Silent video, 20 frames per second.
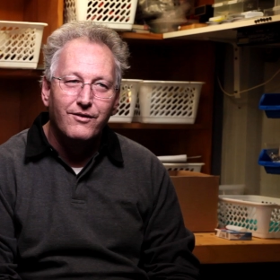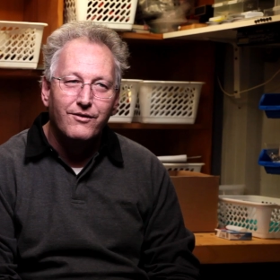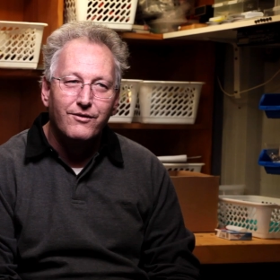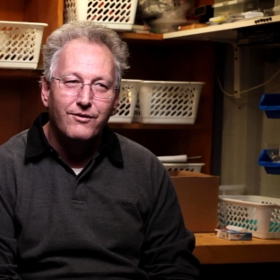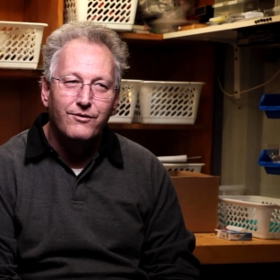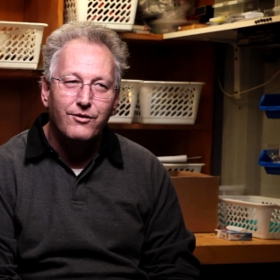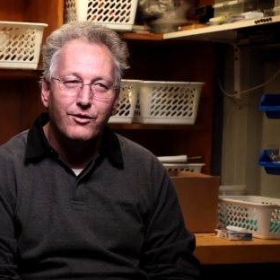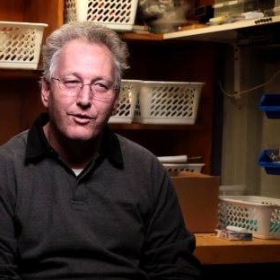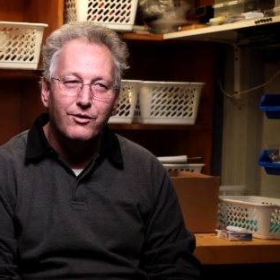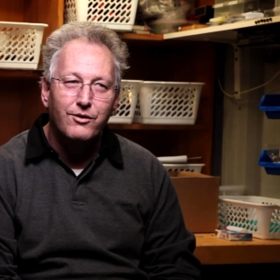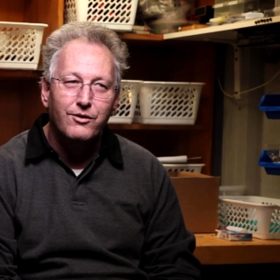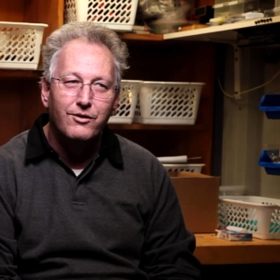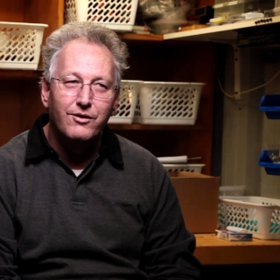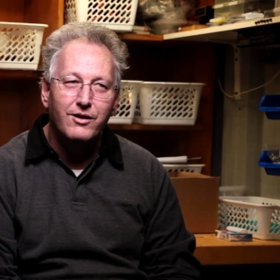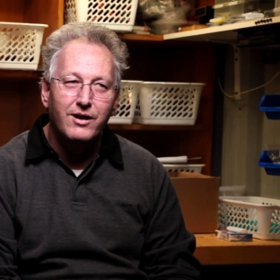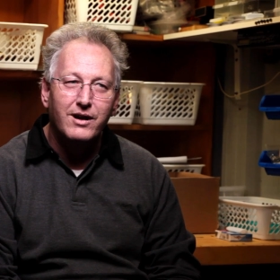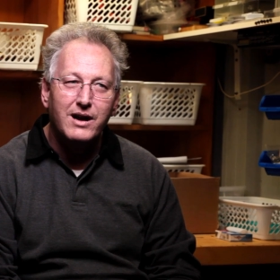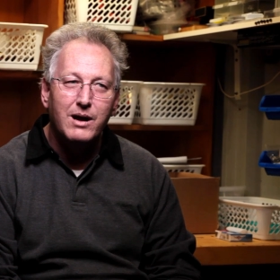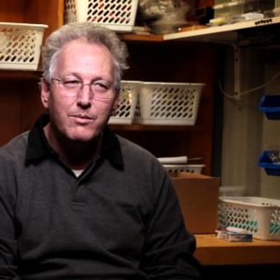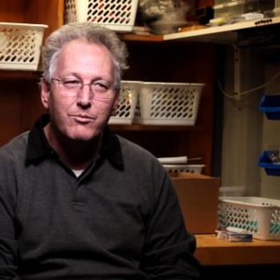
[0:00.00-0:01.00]
for
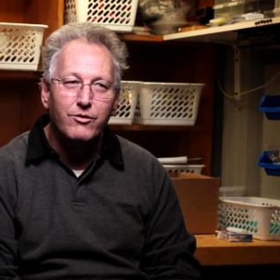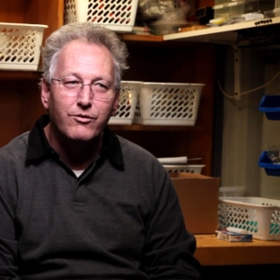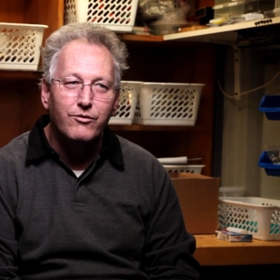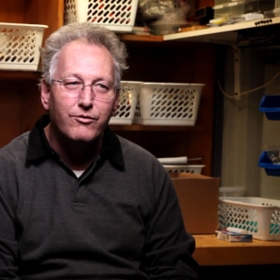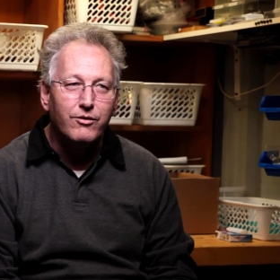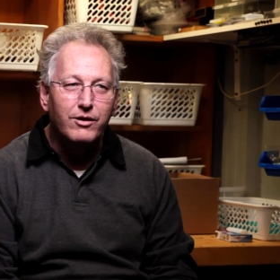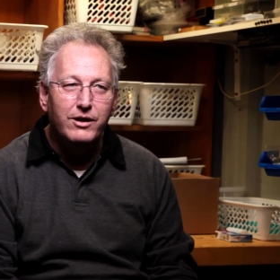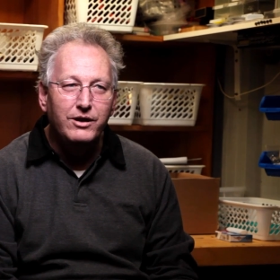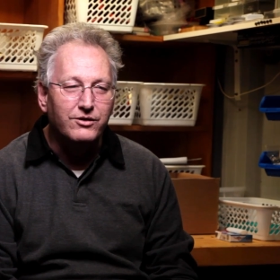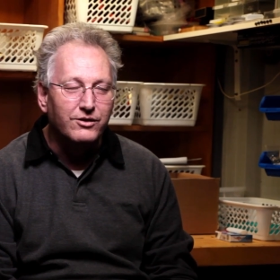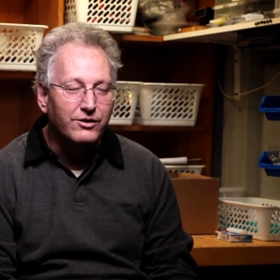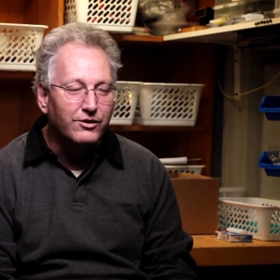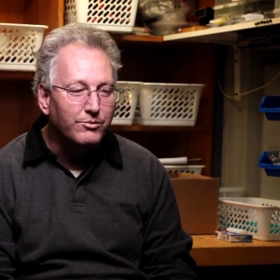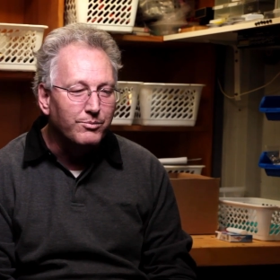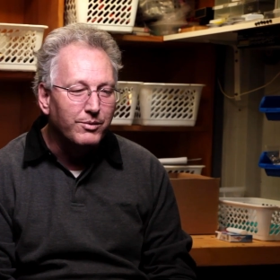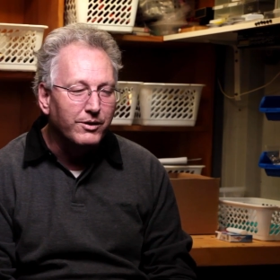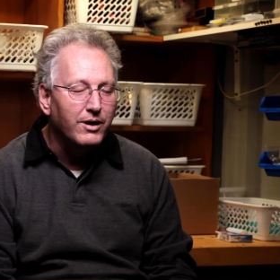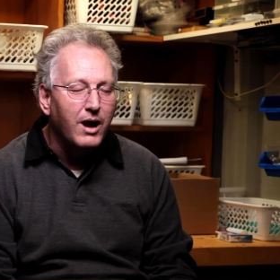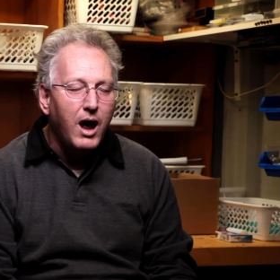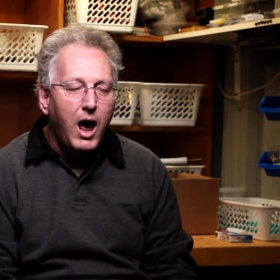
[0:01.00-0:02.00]
a number of reasons,
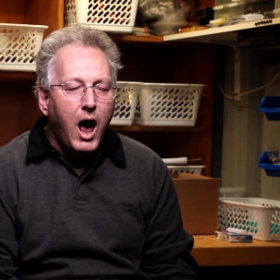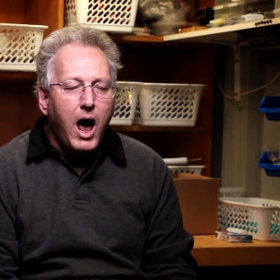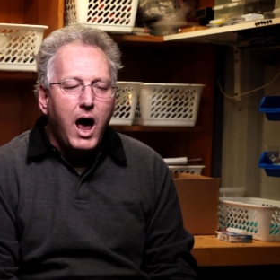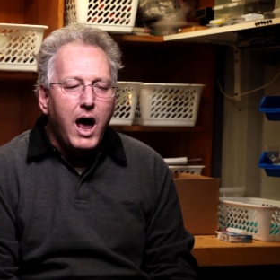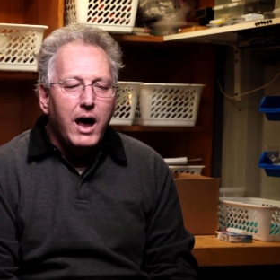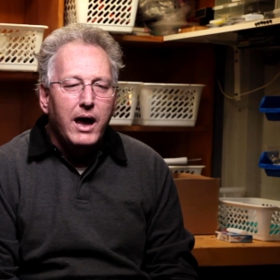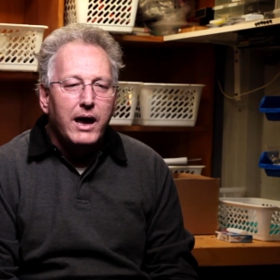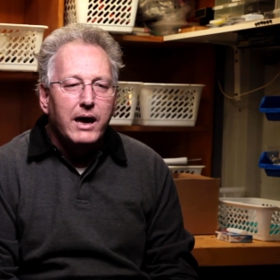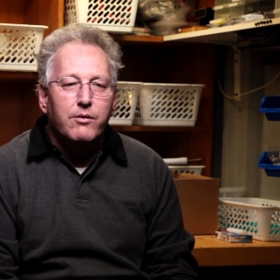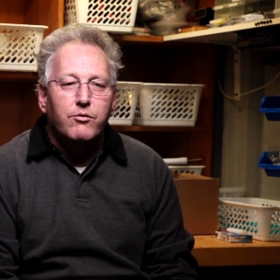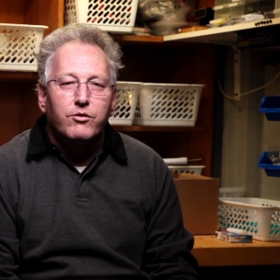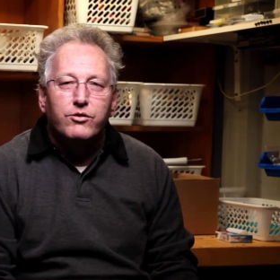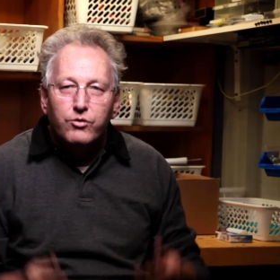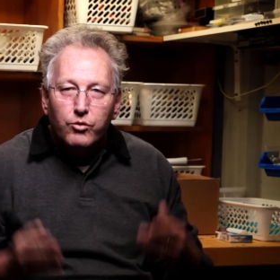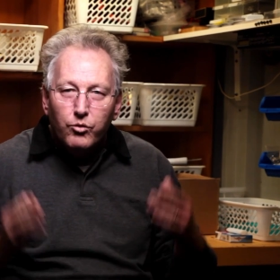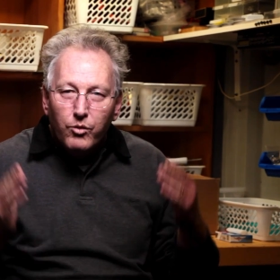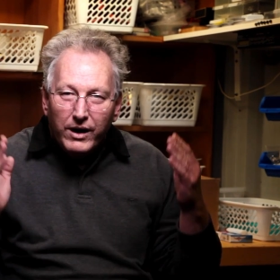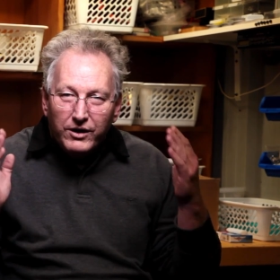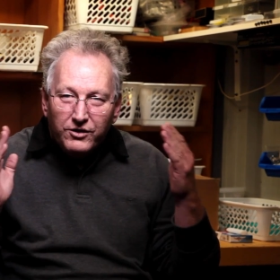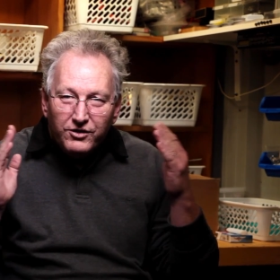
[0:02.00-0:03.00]
but it was
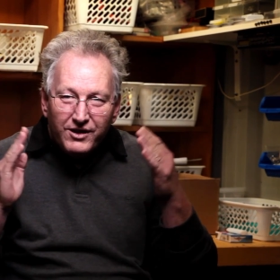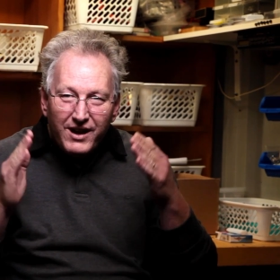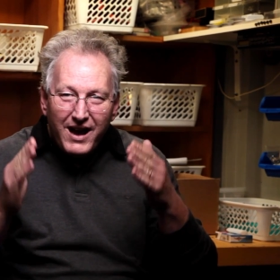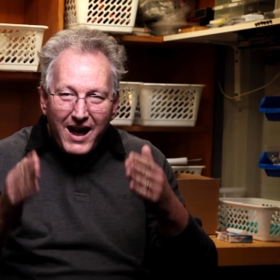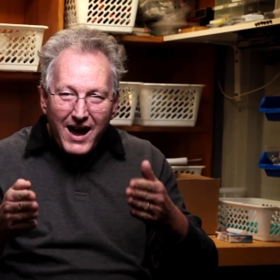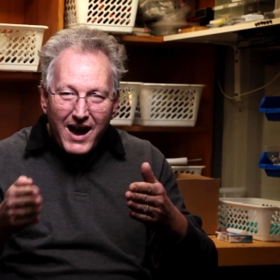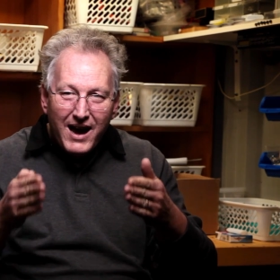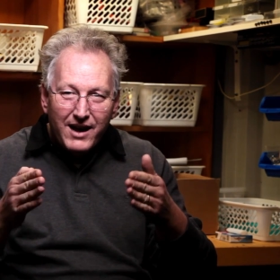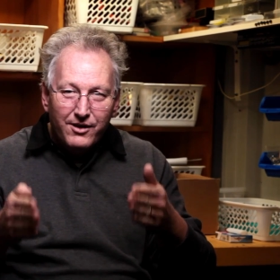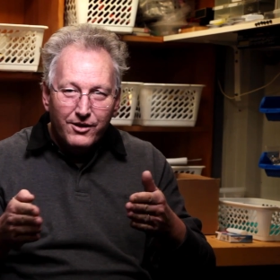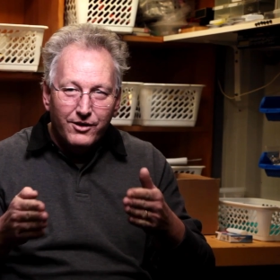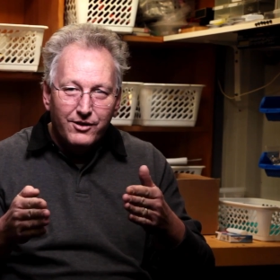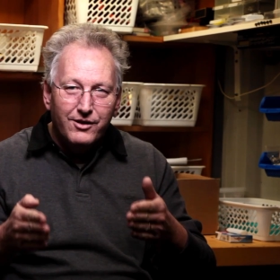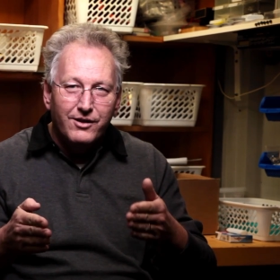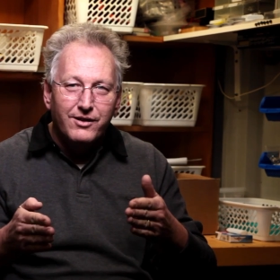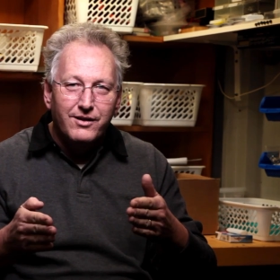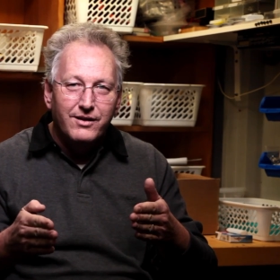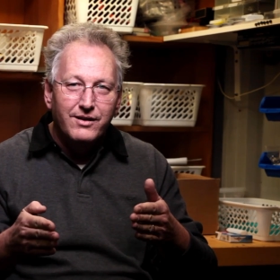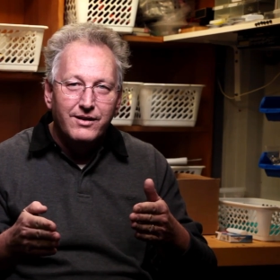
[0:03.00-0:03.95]
always targeted.